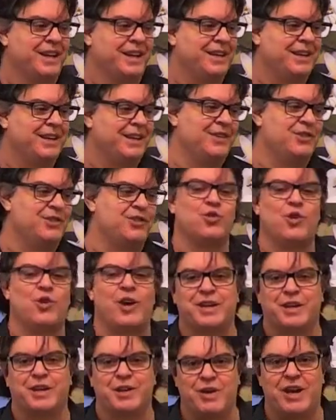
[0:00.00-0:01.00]
is
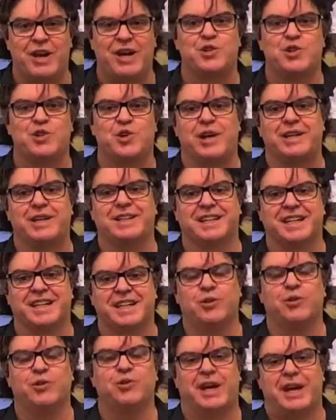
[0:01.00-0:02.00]
running around trying to
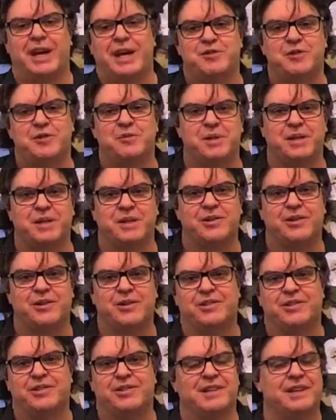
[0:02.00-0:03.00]
kill David
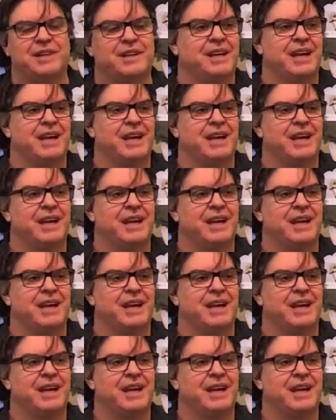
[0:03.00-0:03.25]
because,